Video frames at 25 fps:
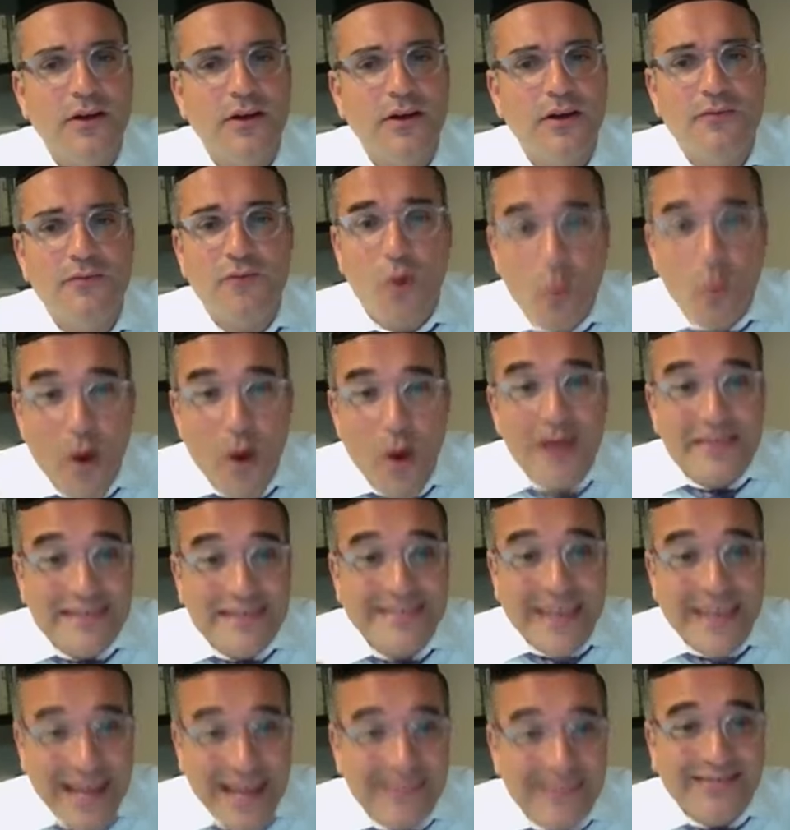For one
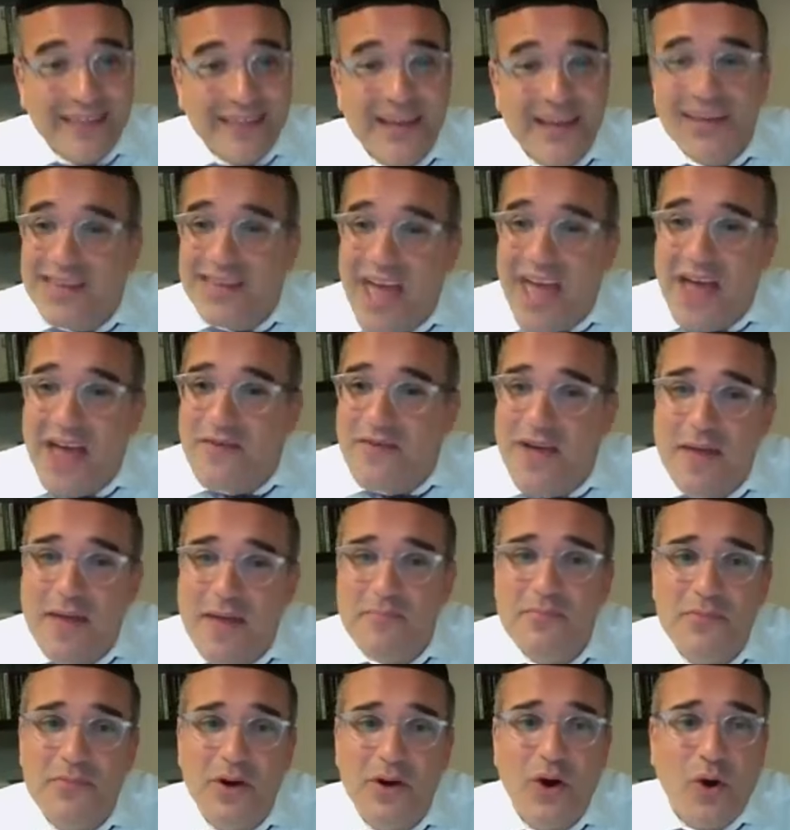cent that he gave
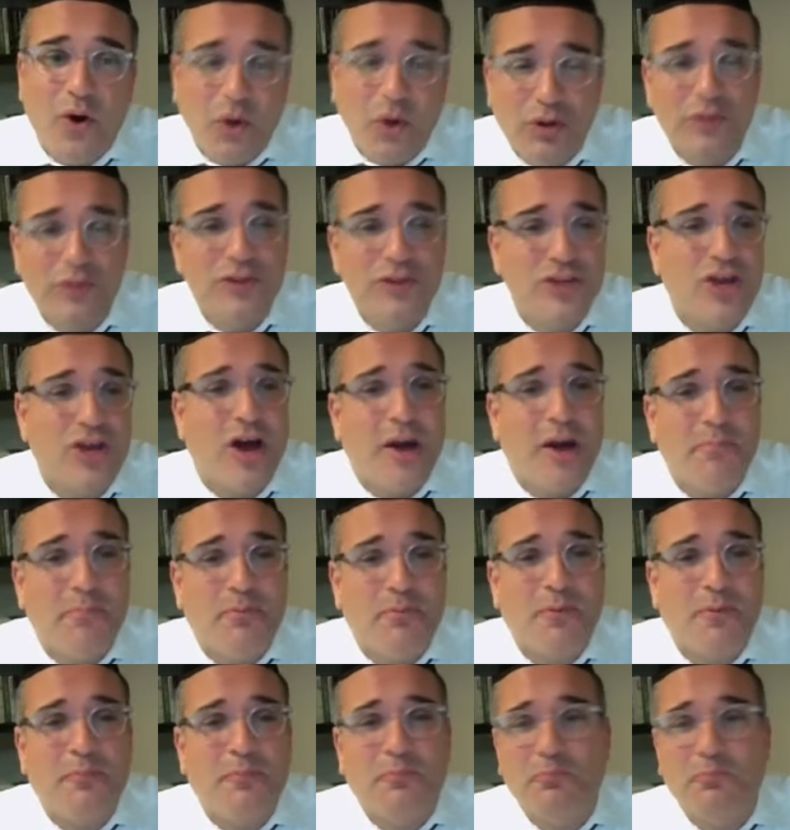him, an old
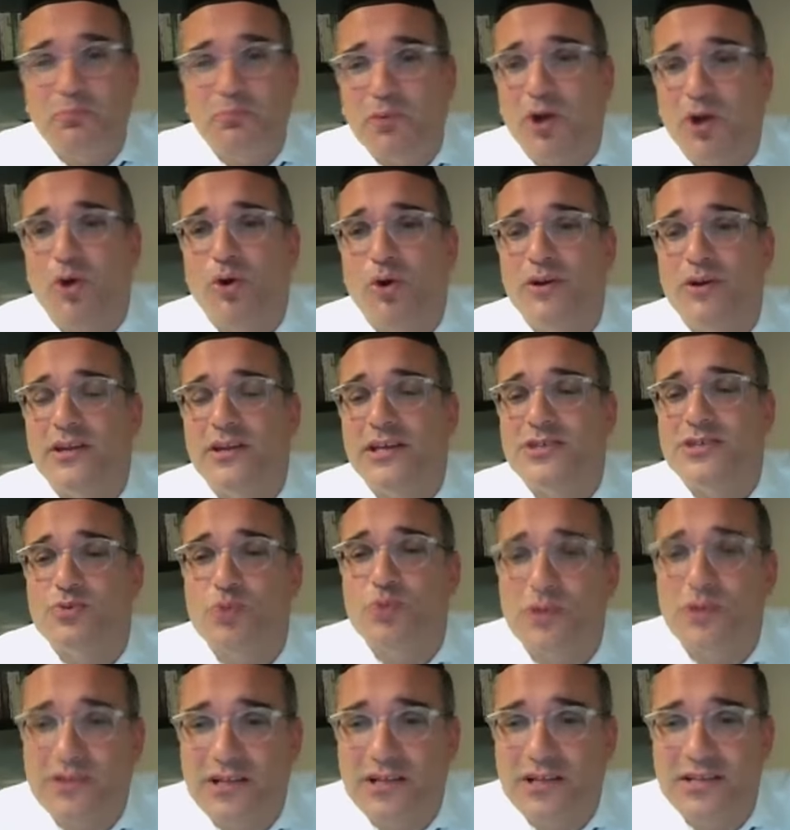copper coin that is
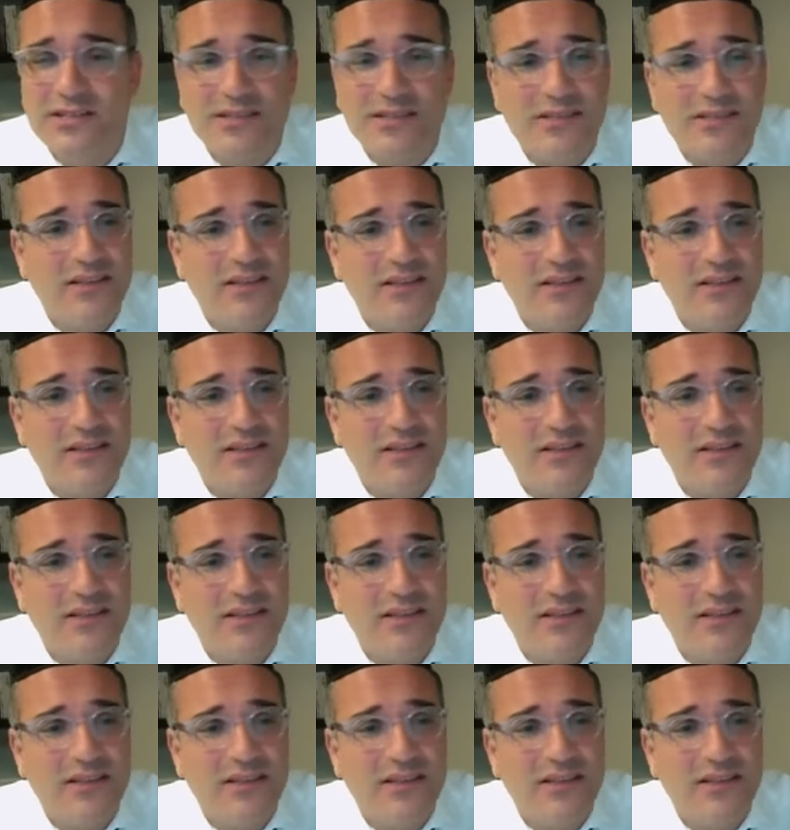worthless,